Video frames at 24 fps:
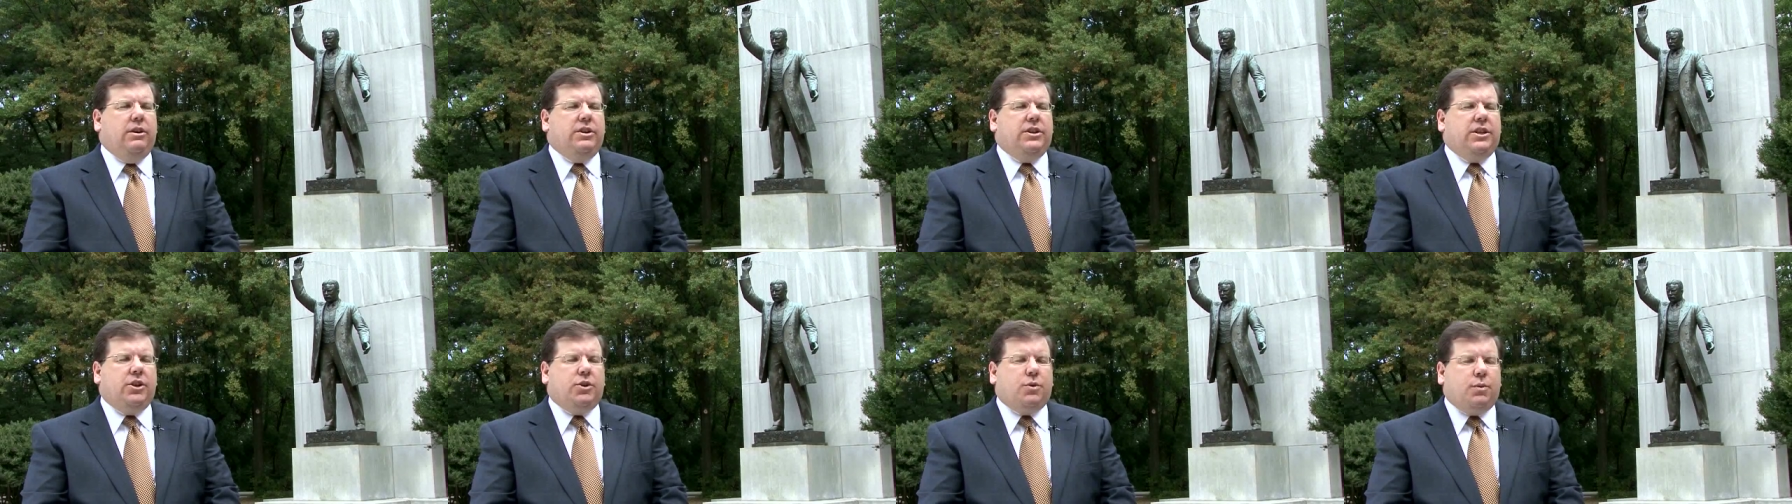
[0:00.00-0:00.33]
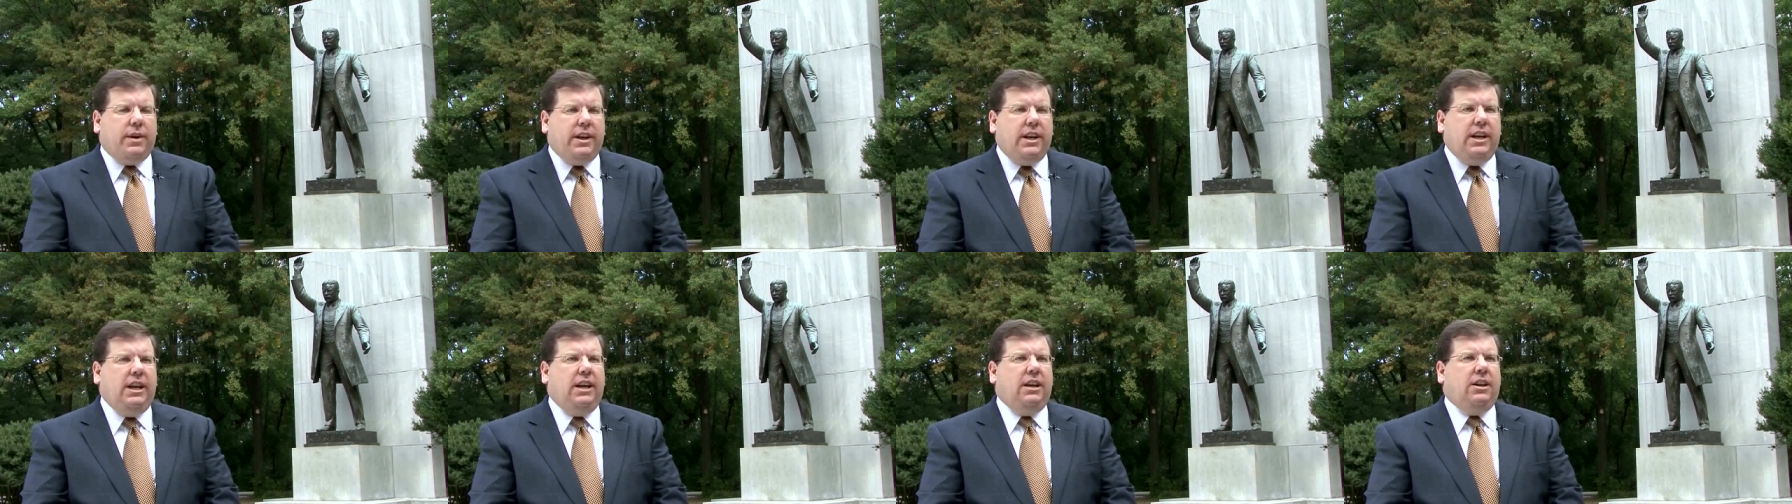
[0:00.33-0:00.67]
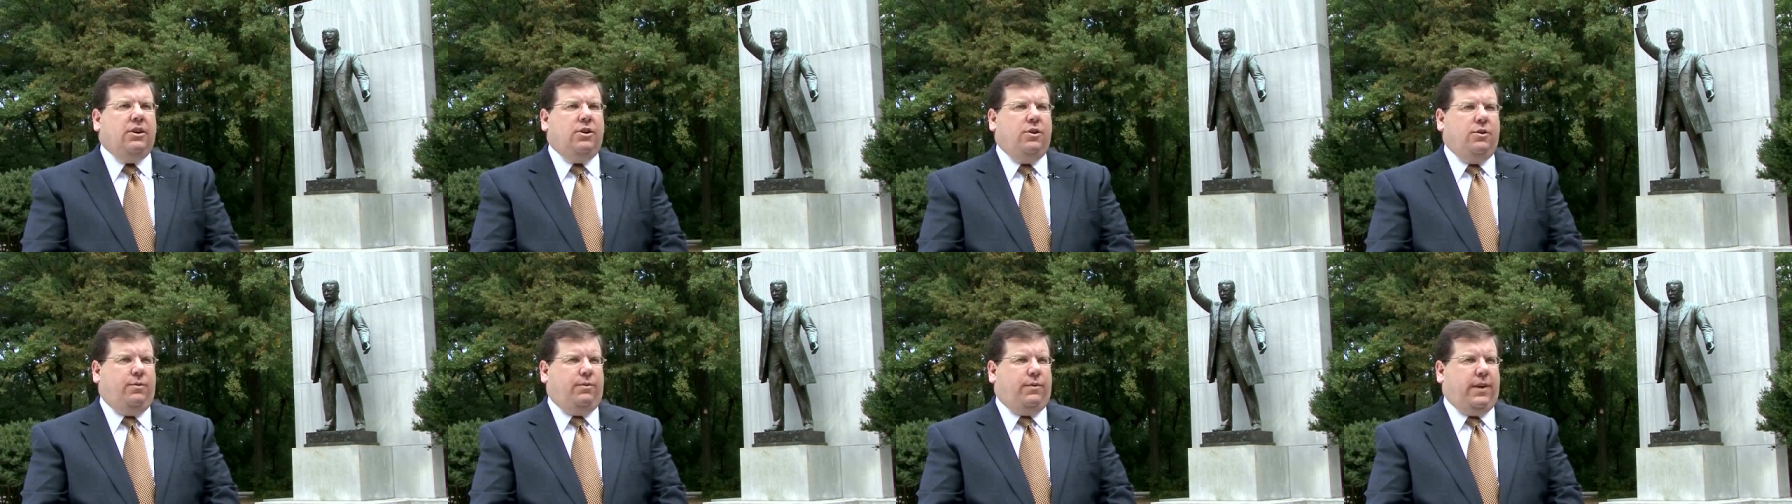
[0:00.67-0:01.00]
Since we need
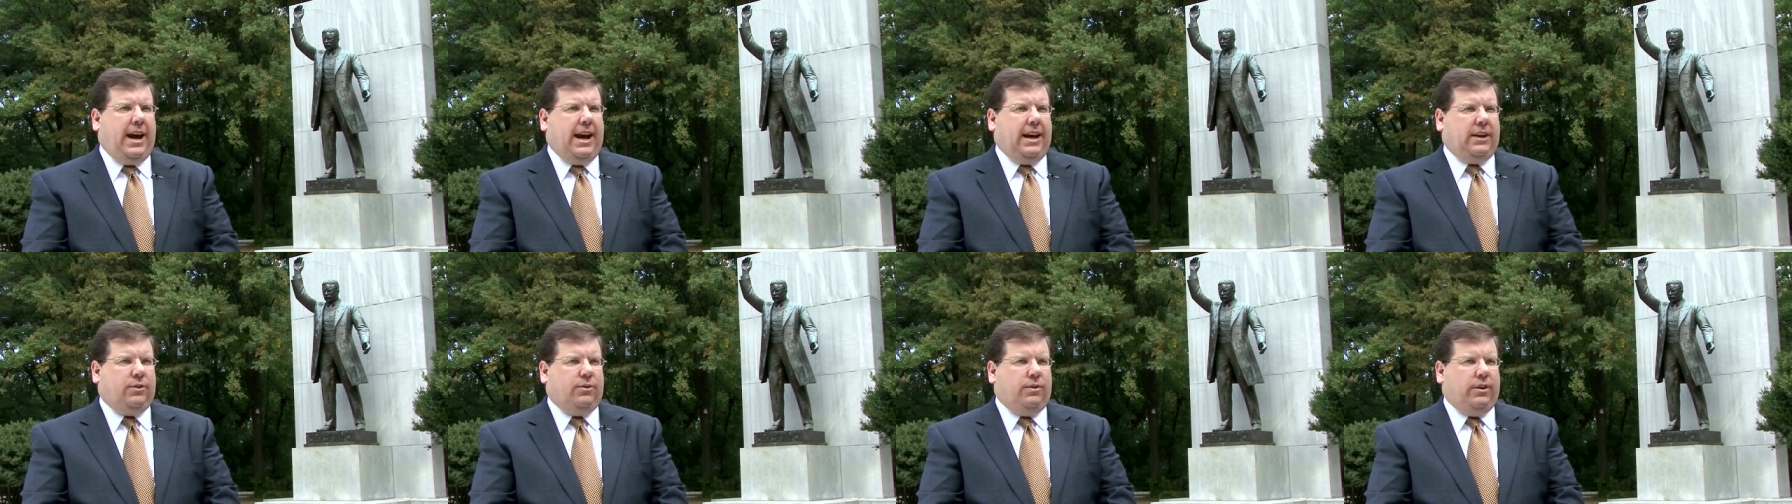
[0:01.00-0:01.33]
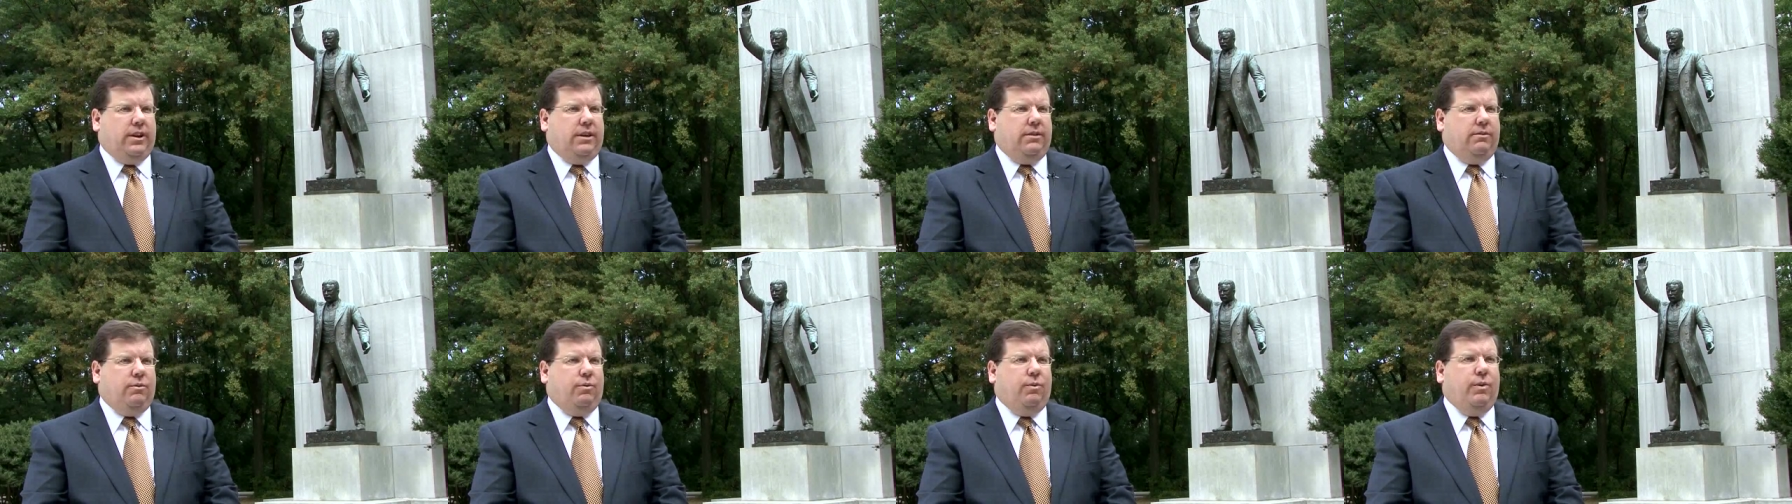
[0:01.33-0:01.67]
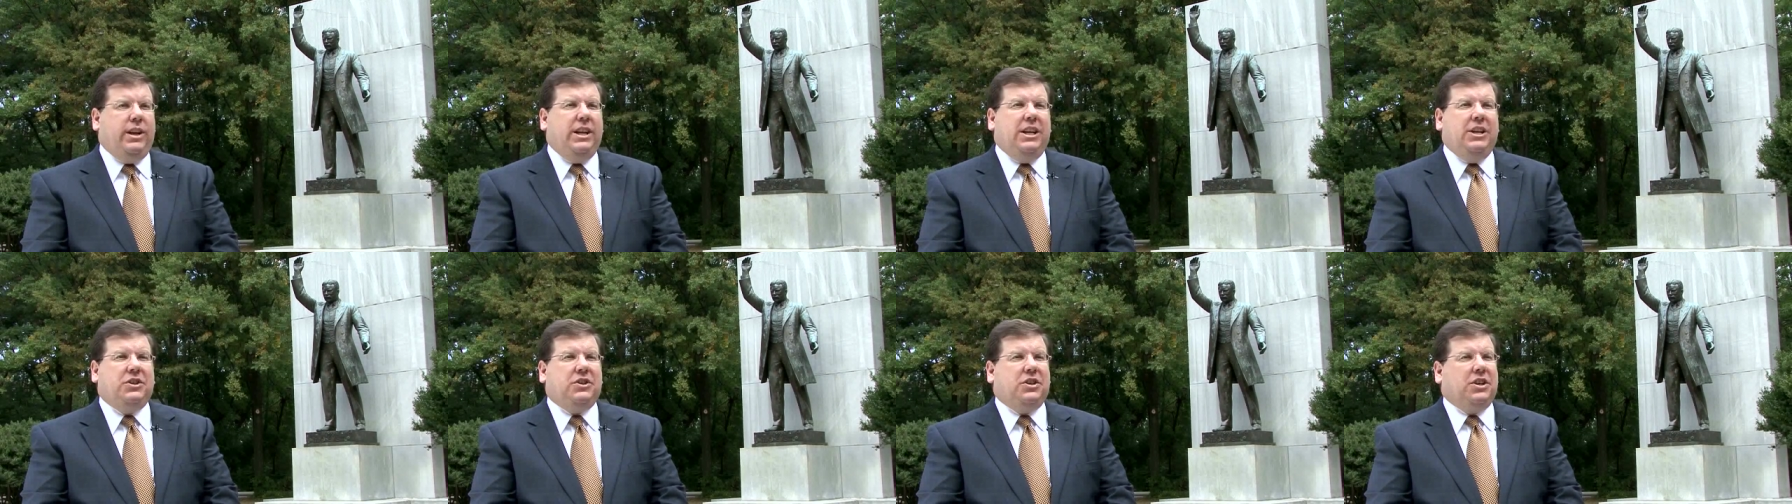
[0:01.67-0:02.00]
a new factory,
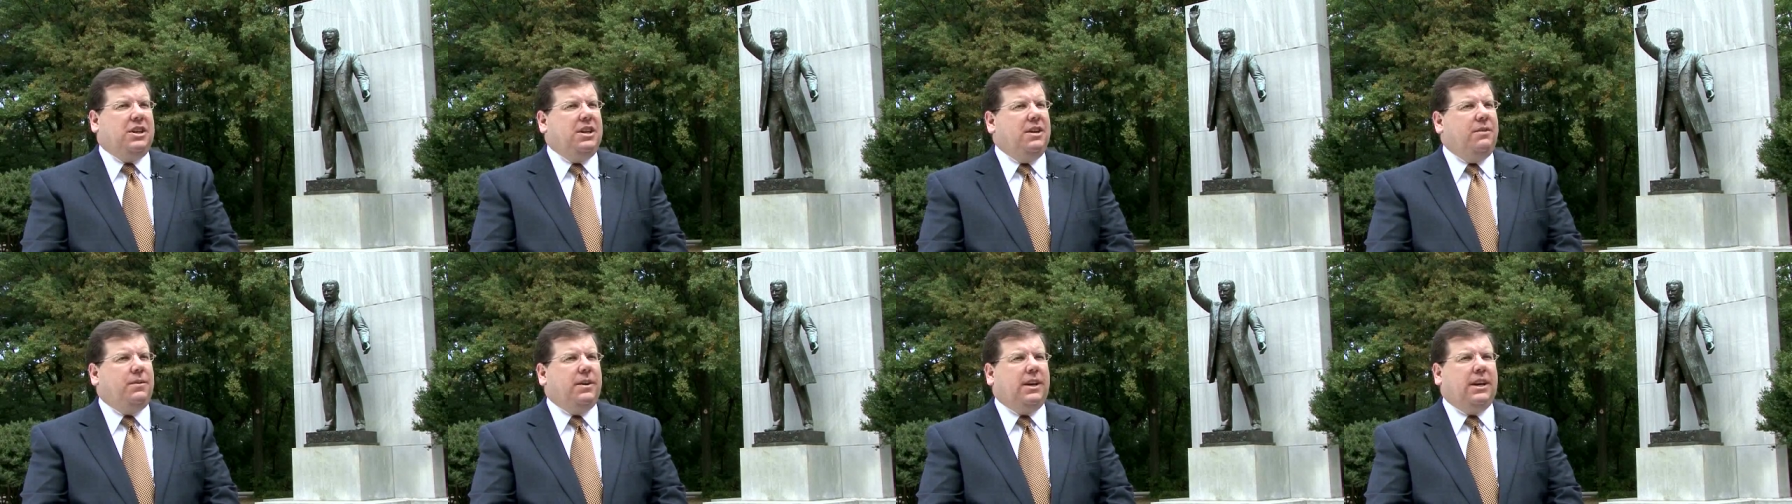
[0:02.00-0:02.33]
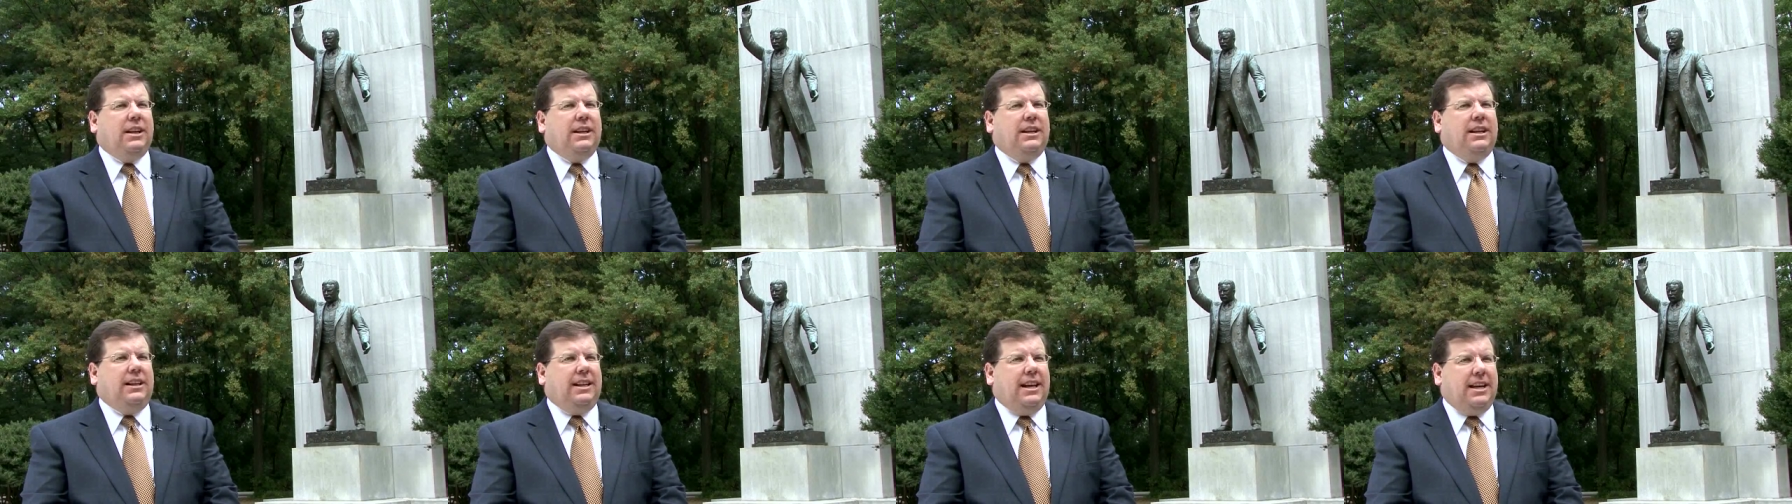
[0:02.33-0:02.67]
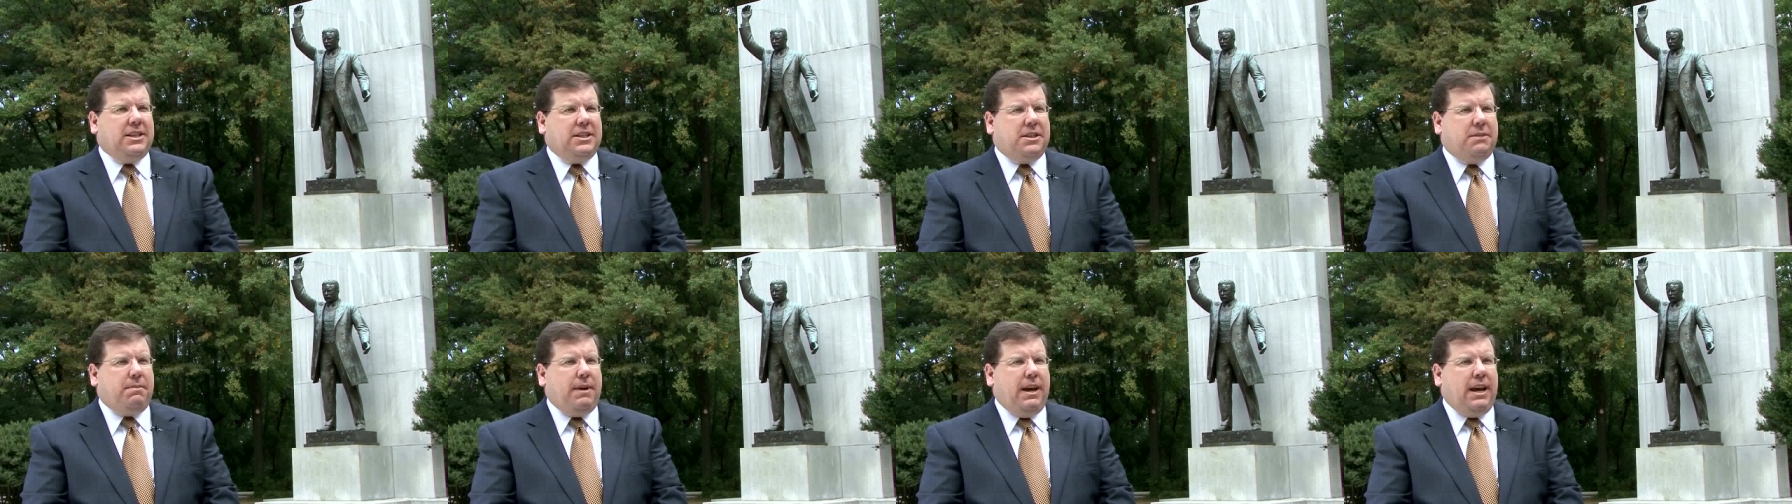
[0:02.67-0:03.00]
we need significantly
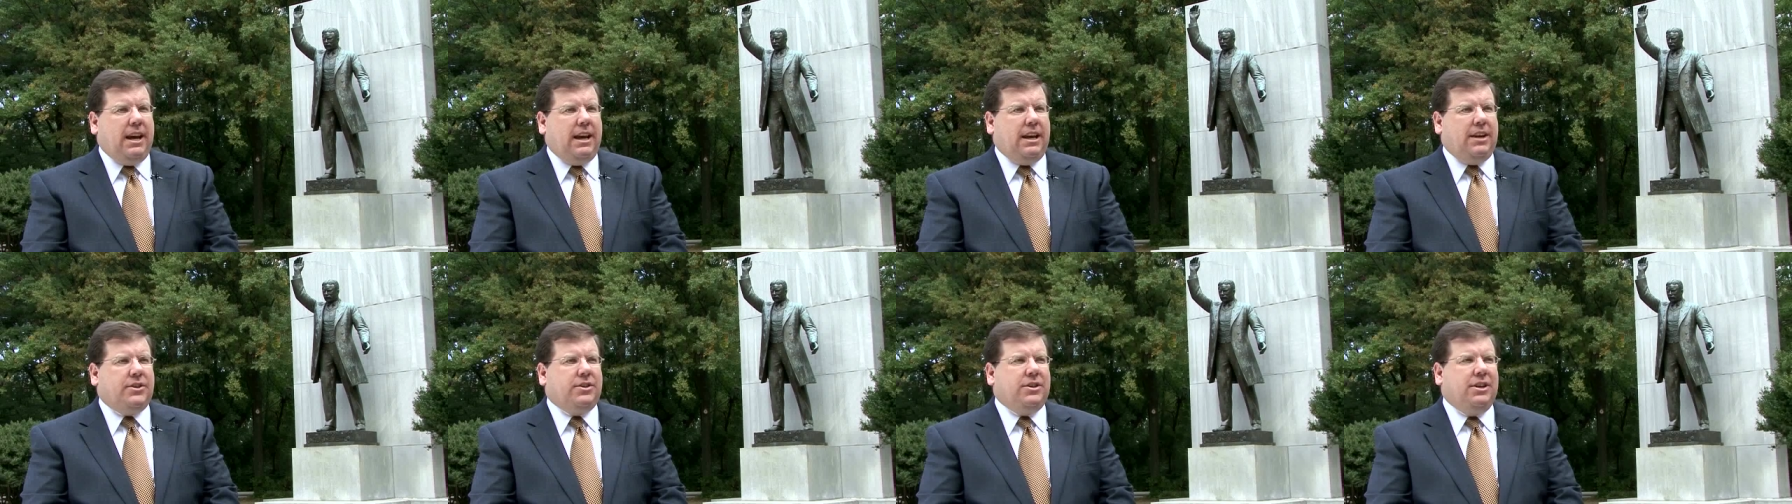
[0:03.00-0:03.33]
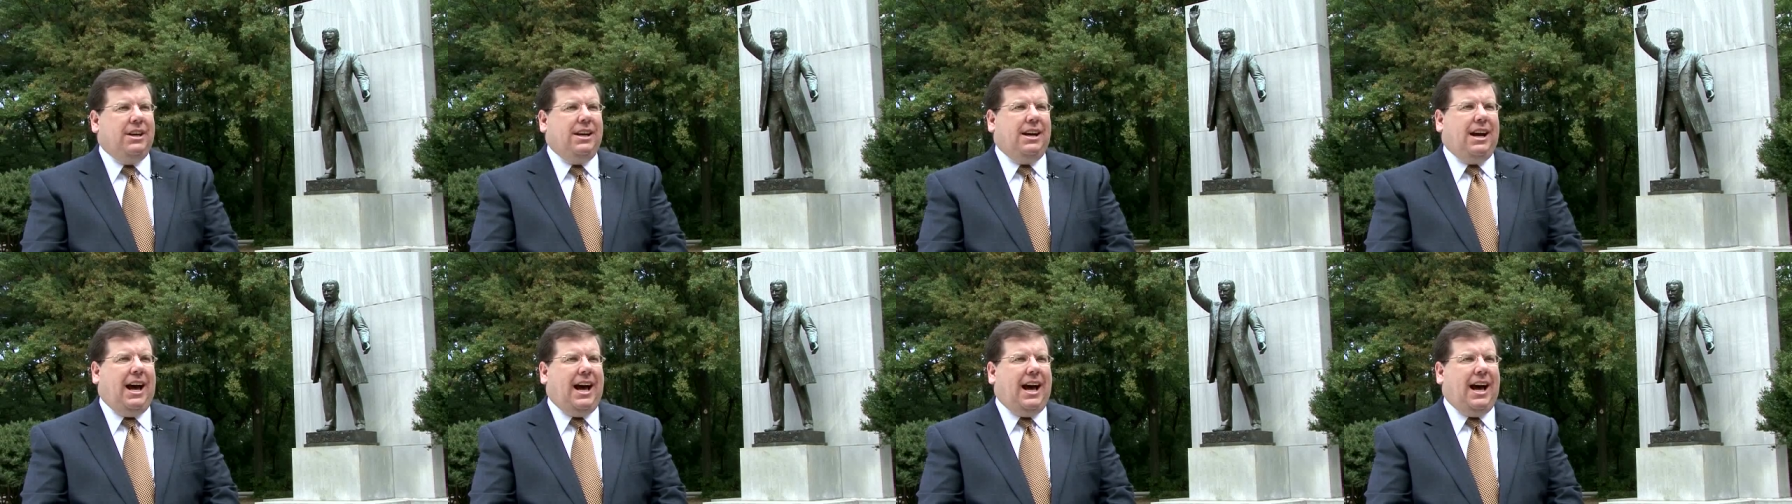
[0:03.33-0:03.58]
less space,